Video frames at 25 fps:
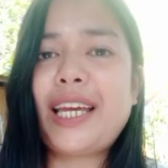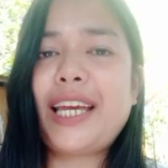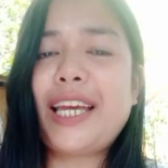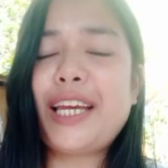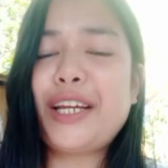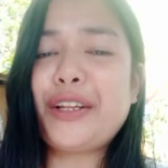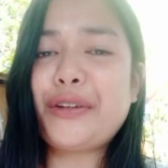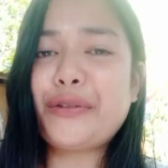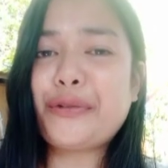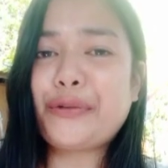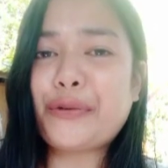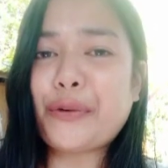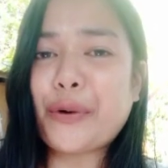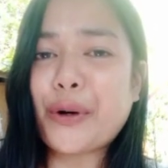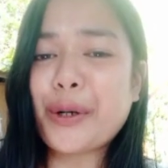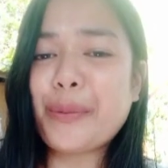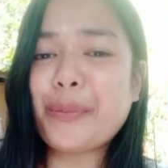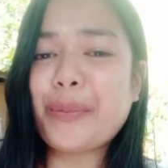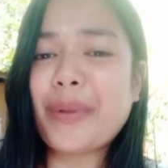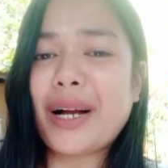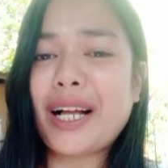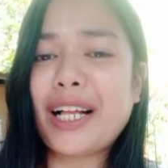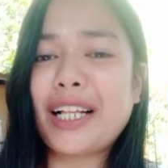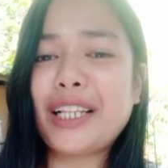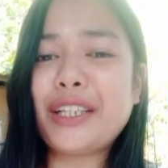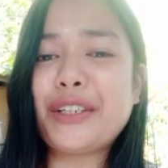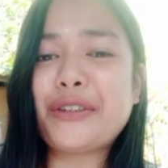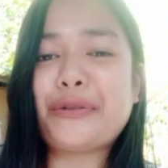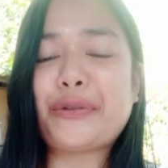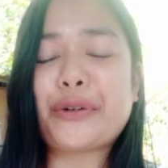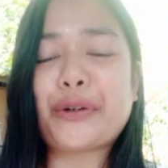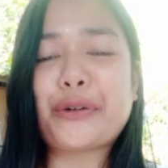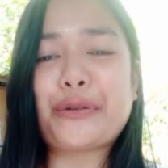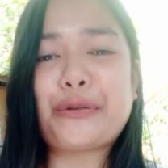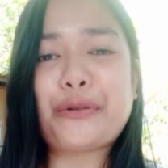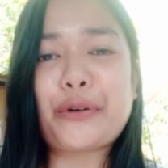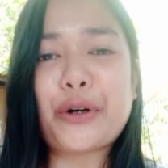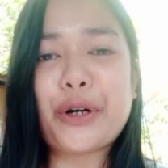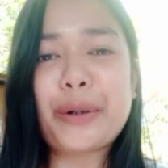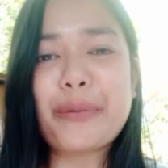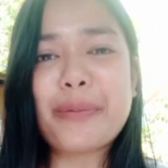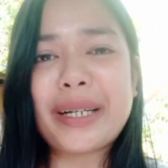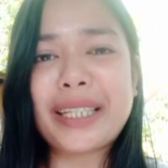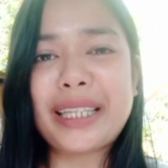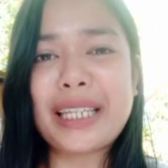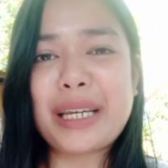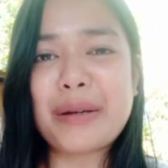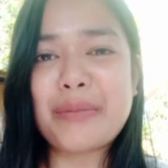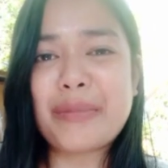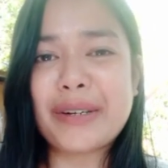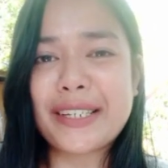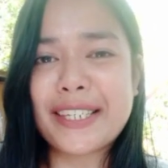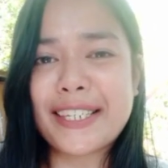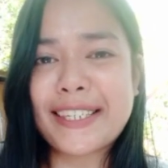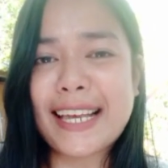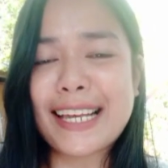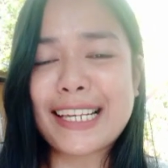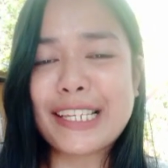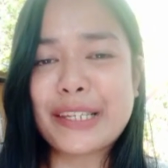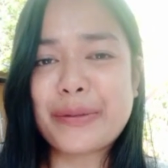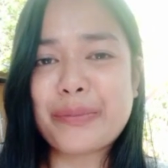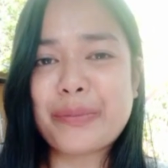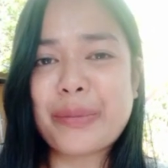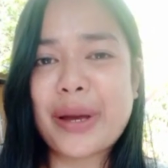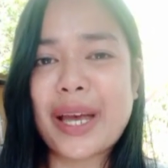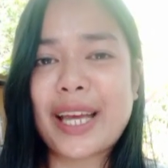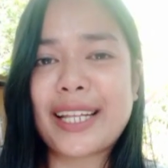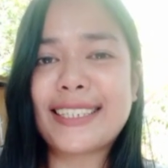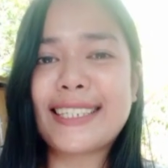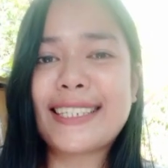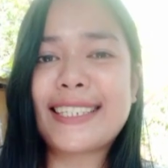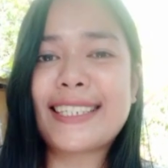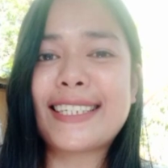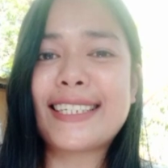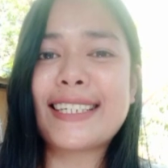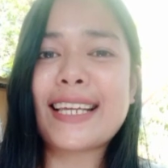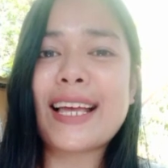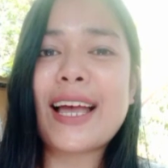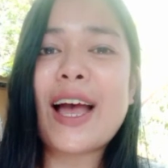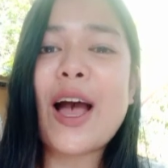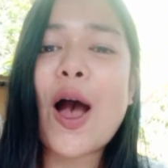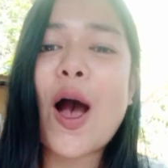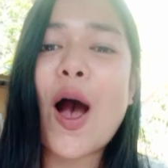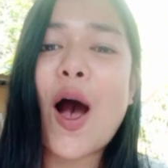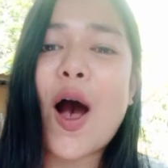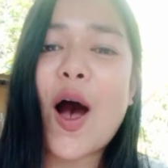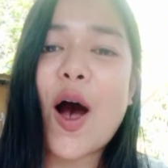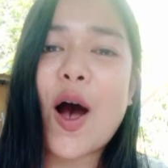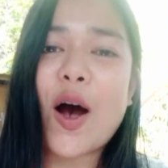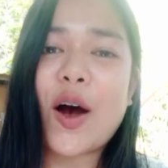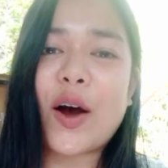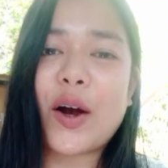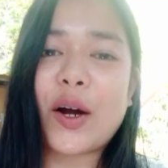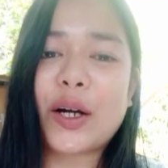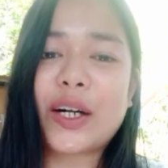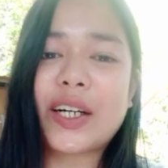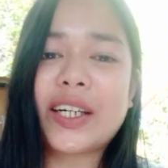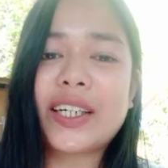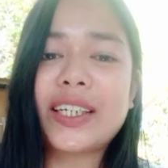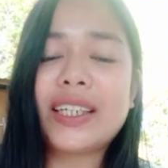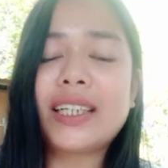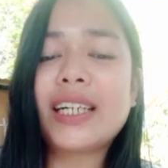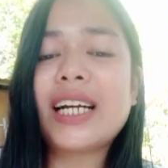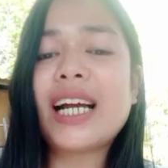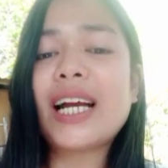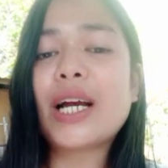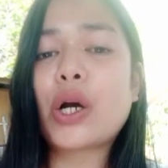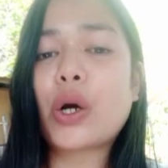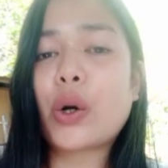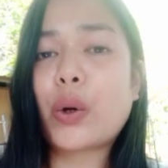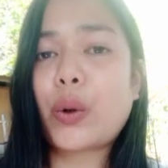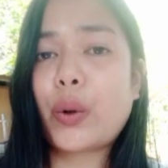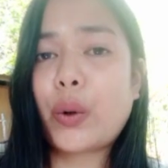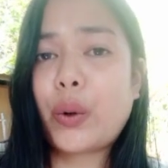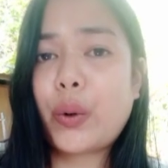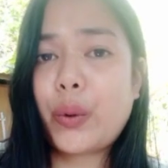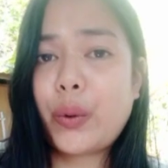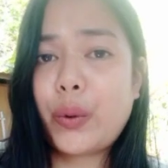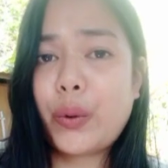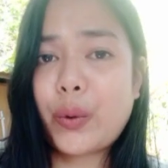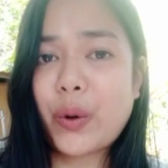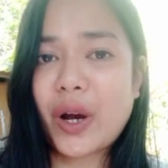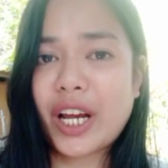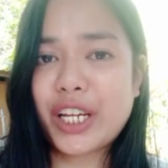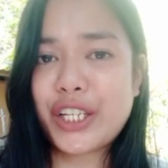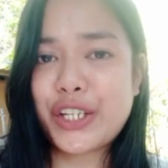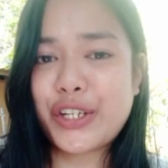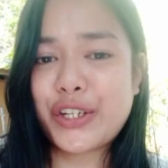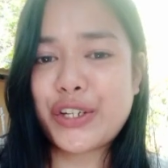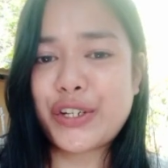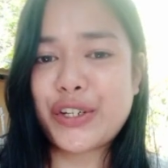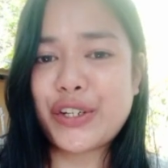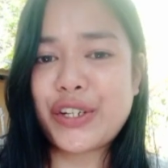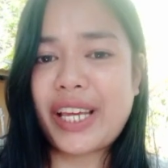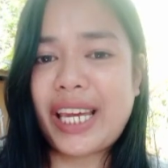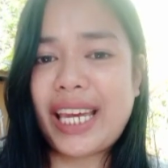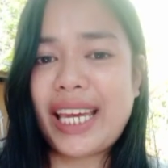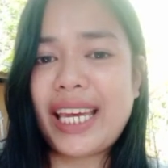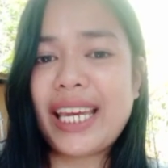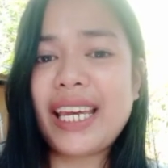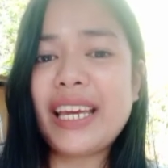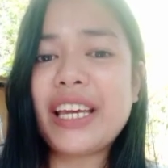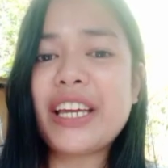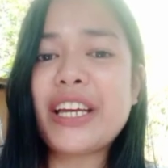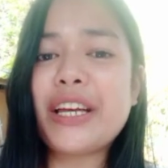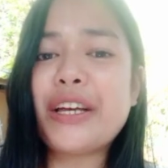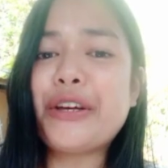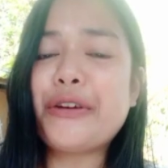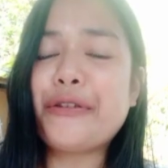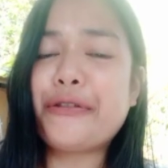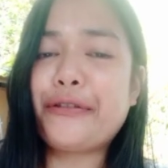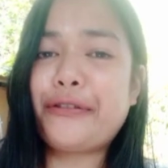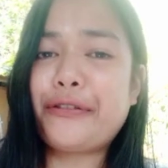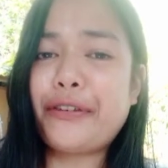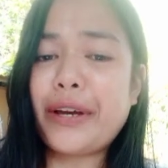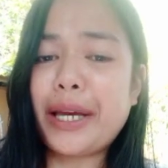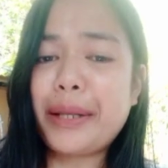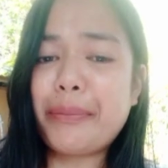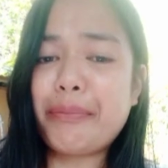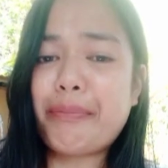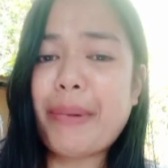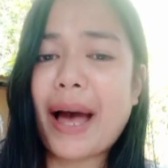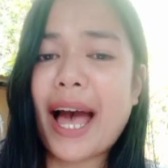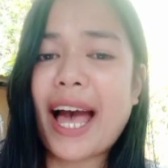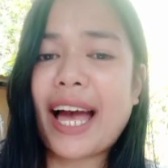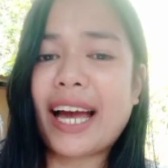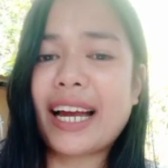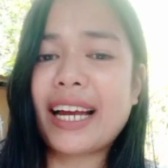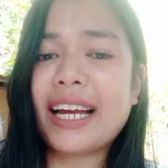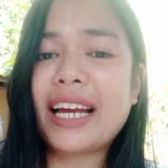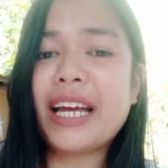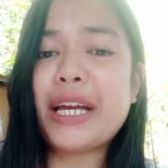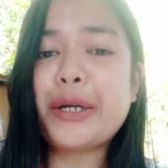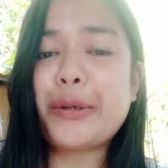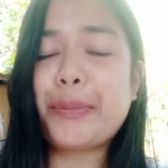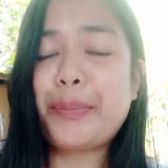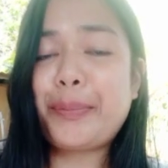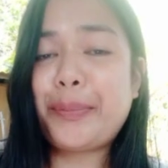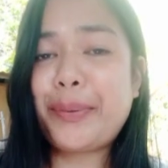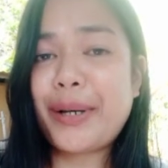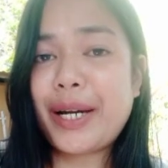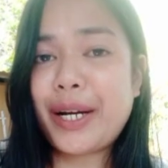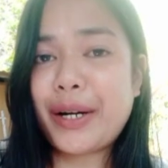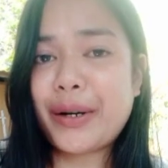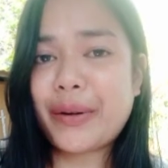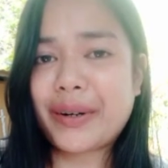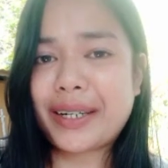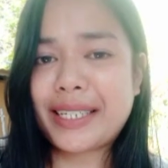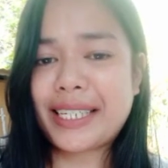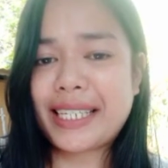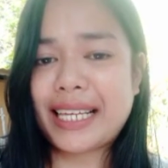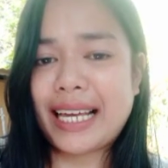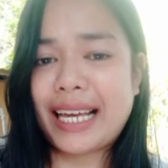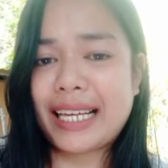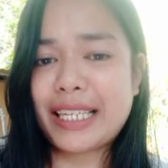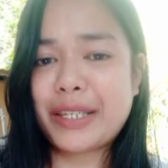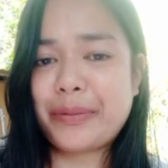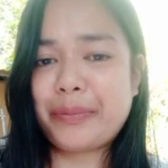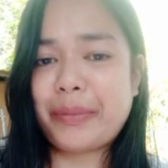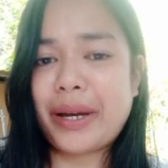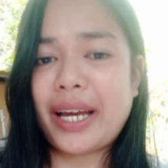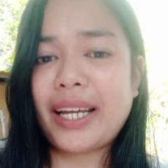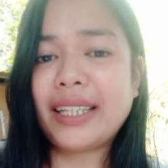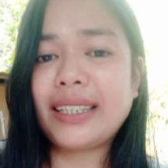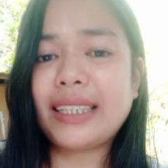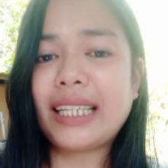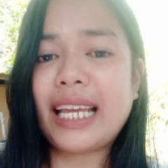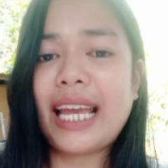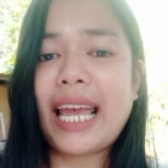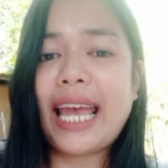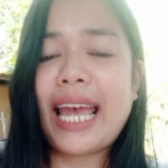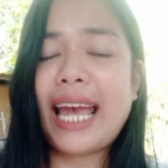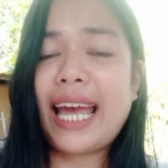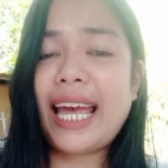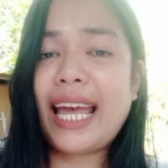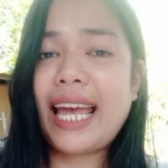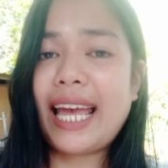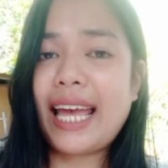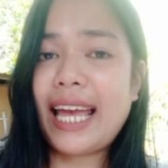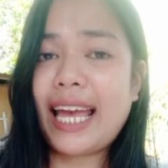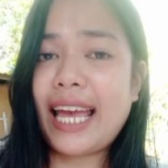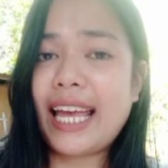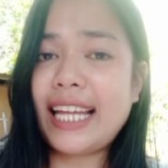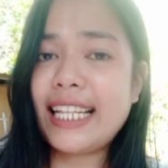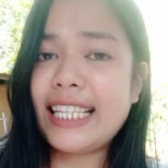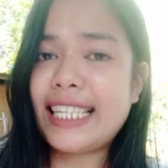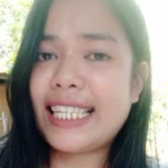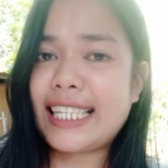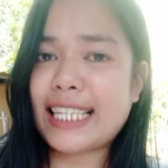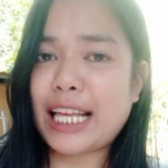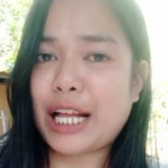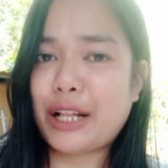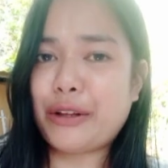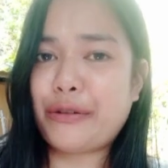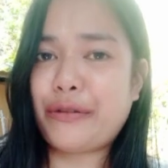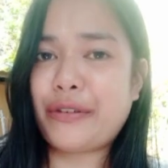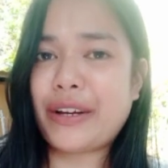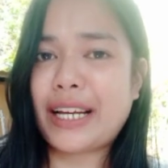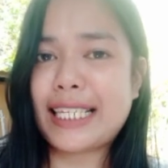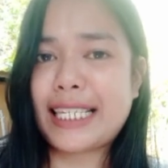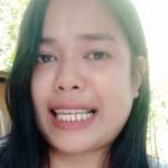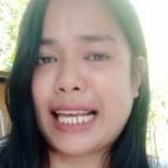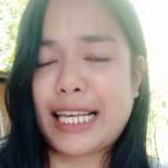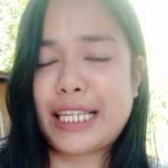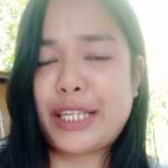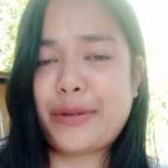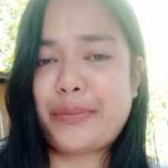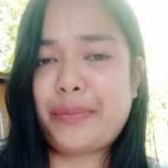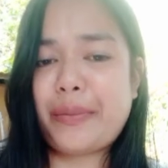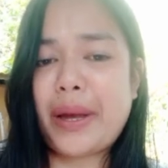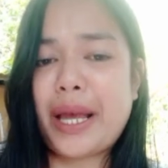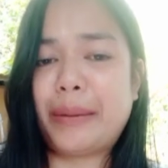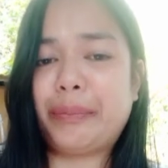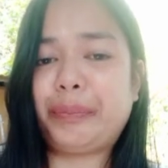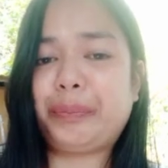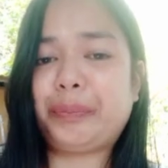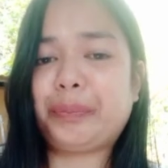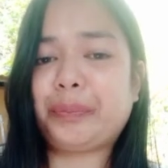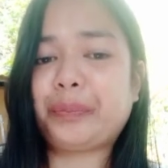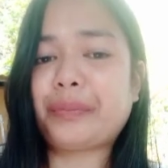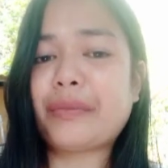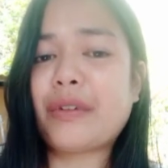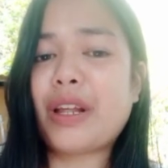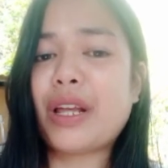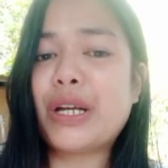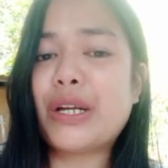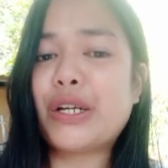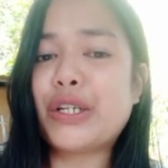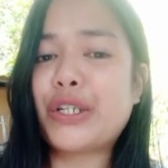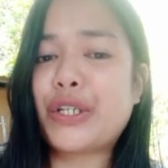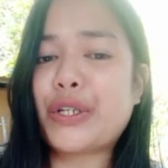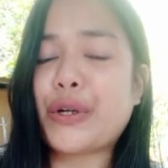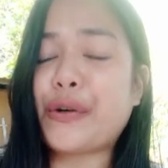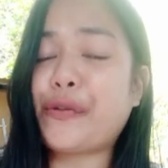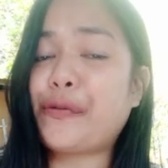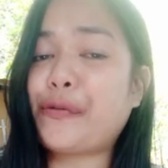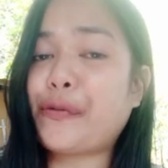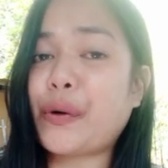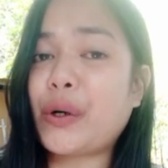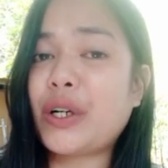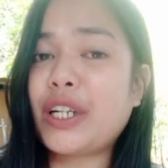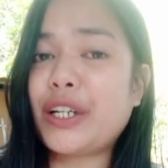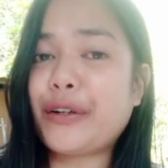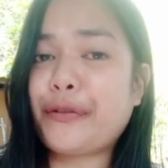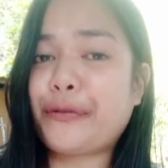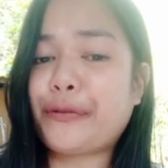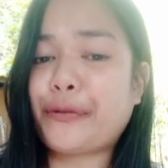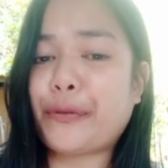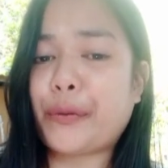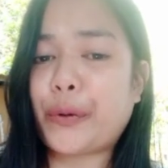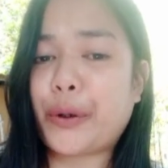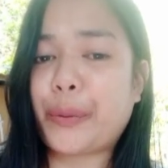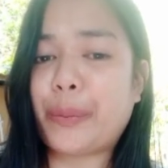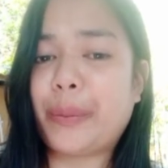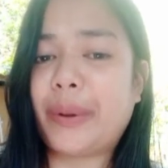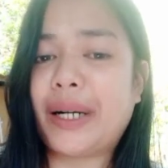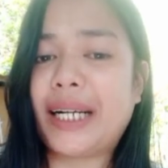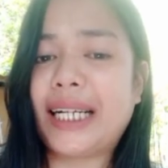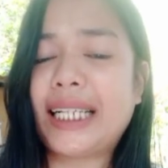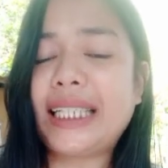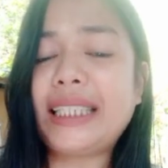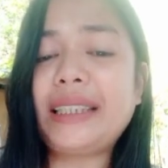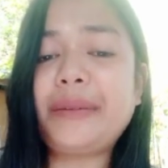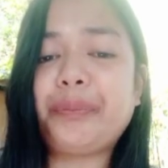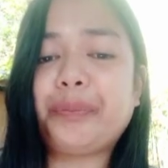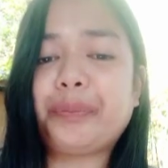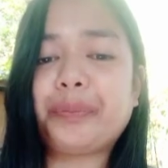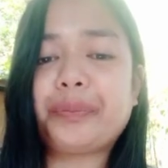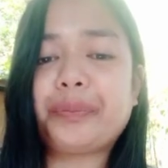Informal for formative assessments are questioning, feedback, peer assessment, and self-assessment. So for the formal,